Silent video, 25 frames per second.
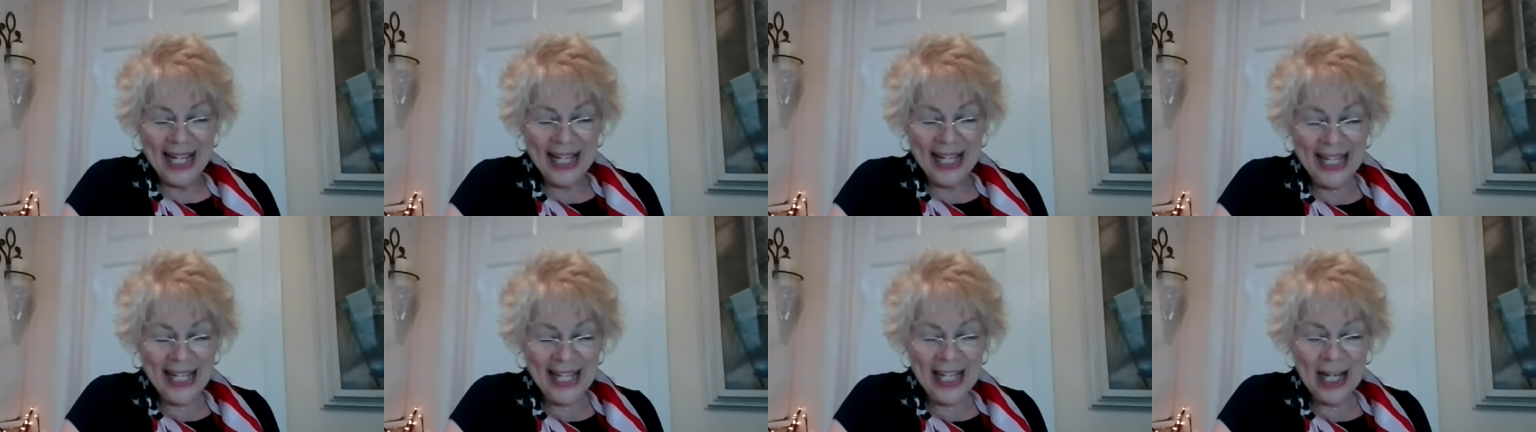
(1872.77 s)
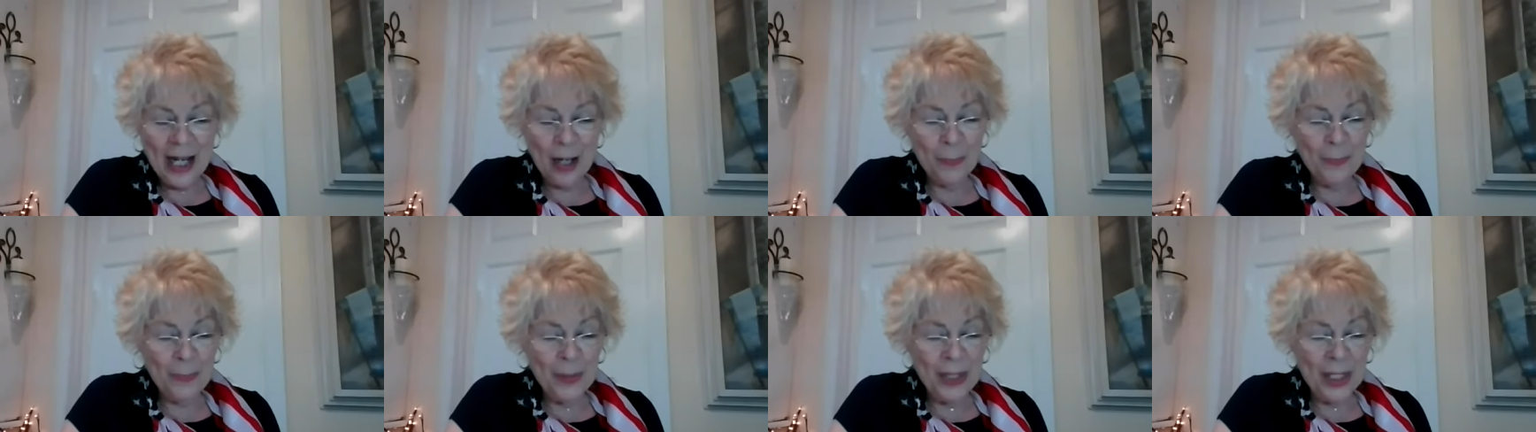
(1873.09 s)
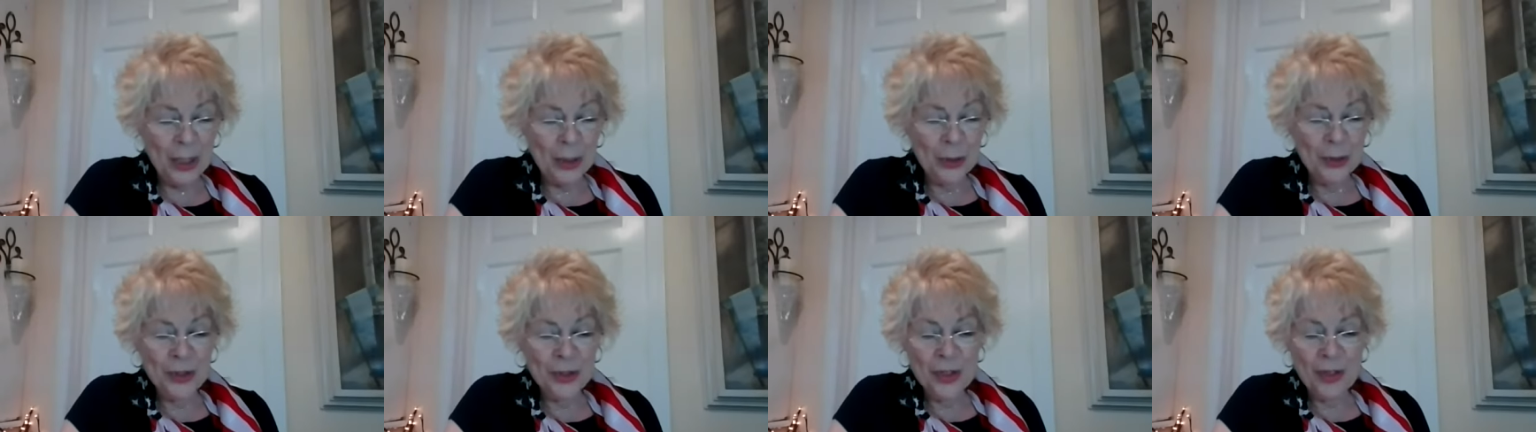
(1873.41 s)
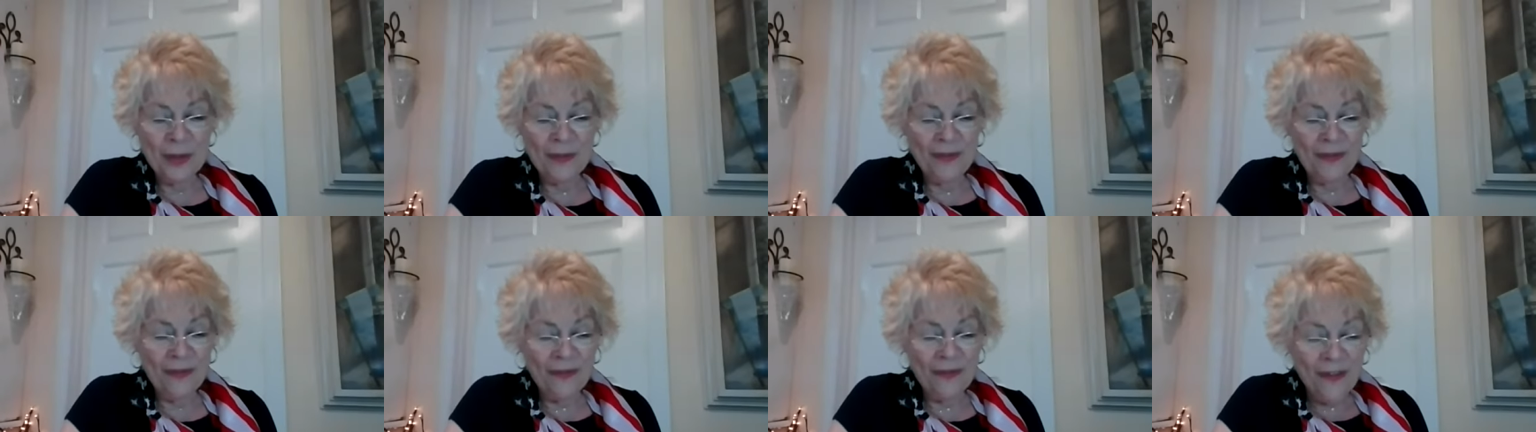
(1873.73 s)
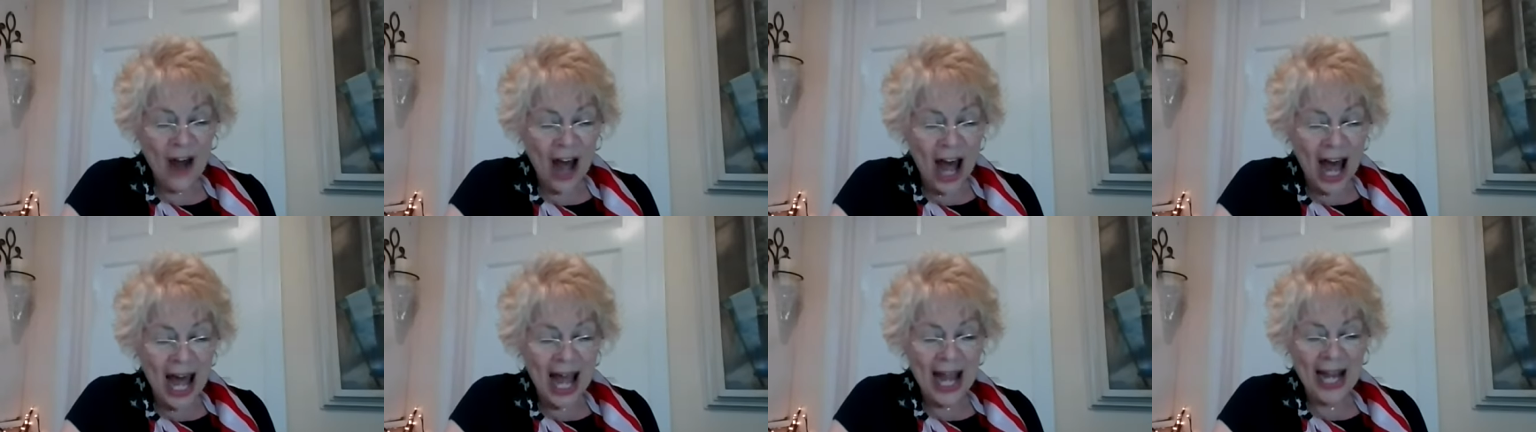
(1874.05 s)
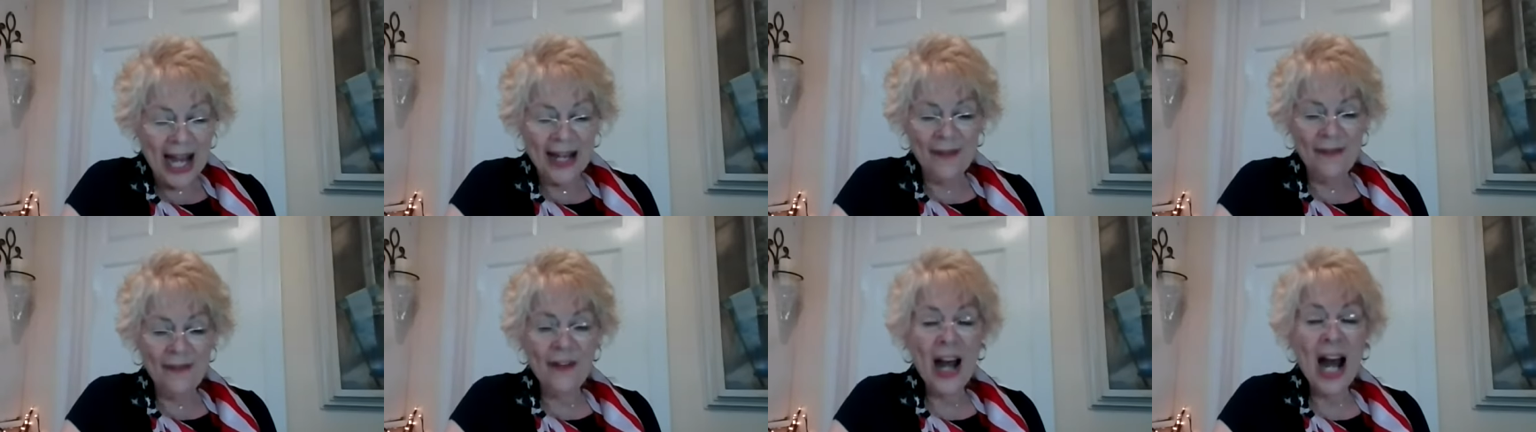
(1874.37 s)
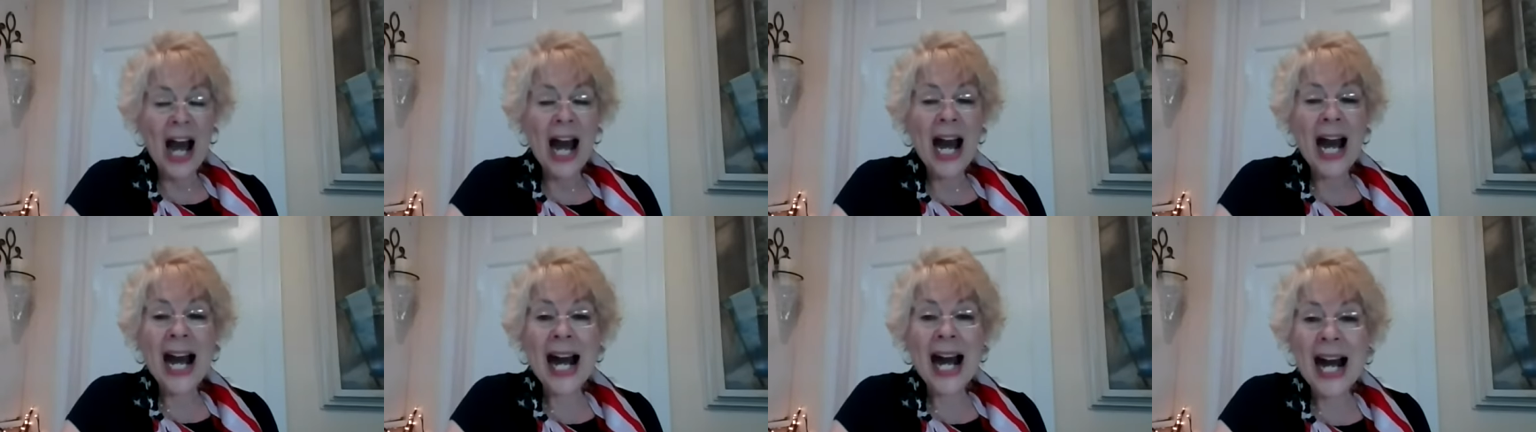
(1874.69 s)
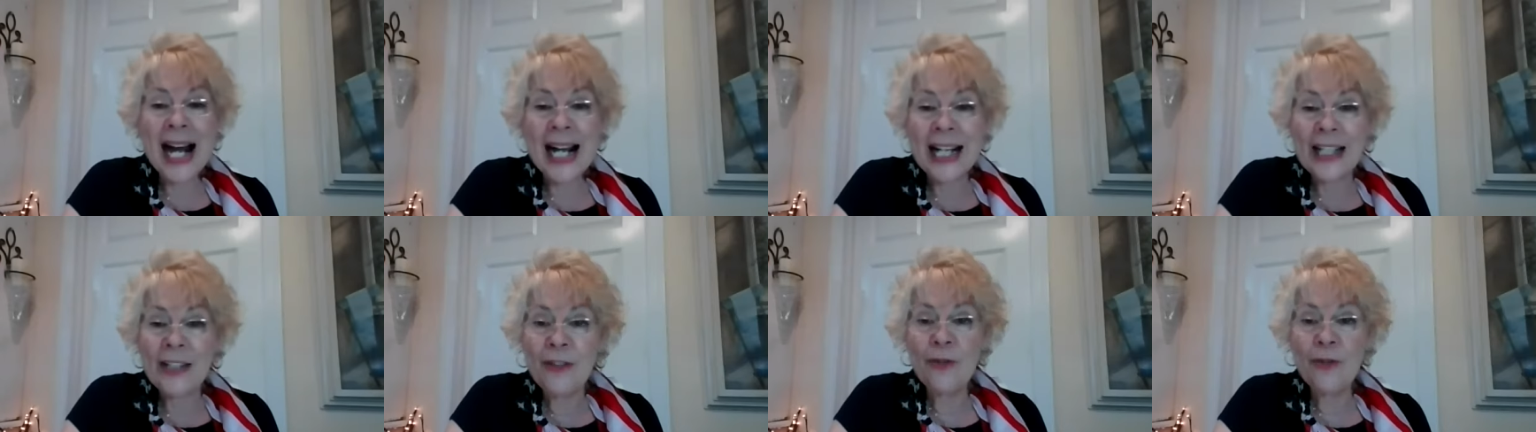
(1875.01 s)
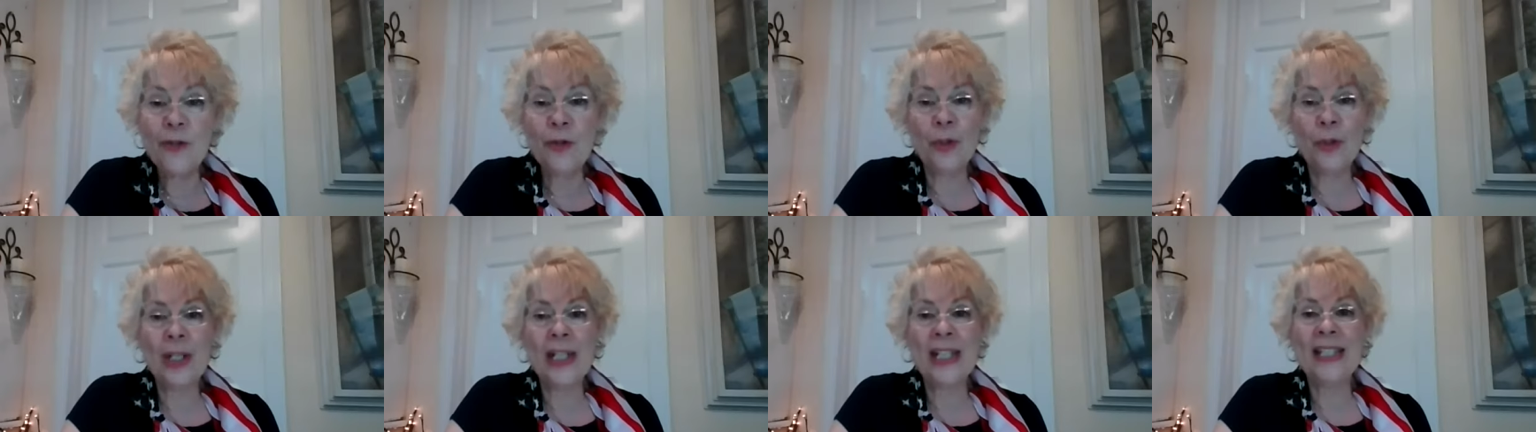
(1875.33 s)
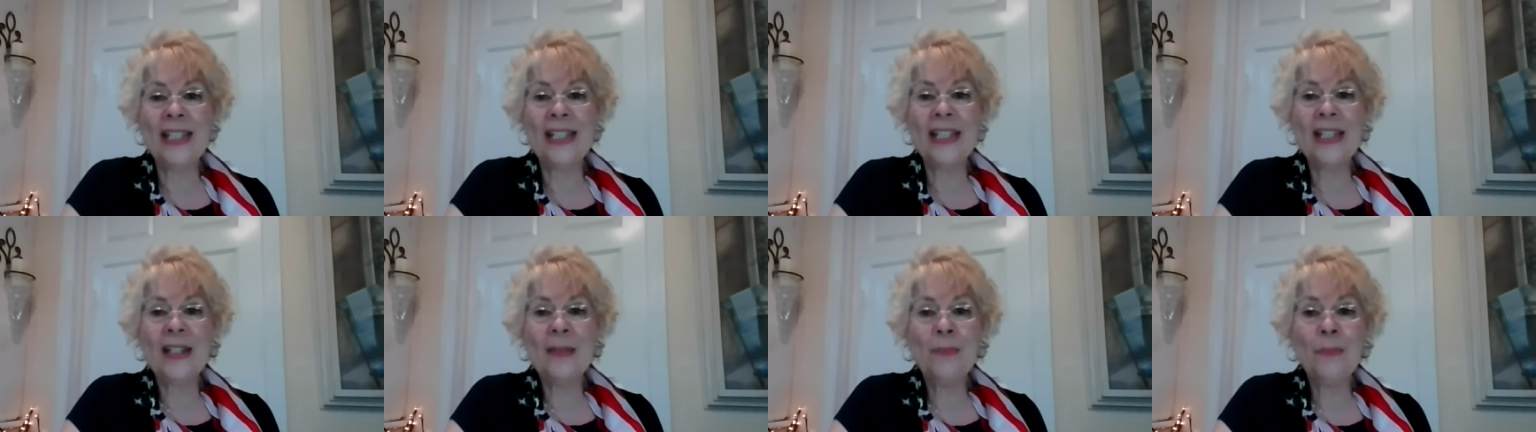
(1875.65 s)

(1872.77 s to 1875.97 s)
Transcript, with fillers: He appeared to 500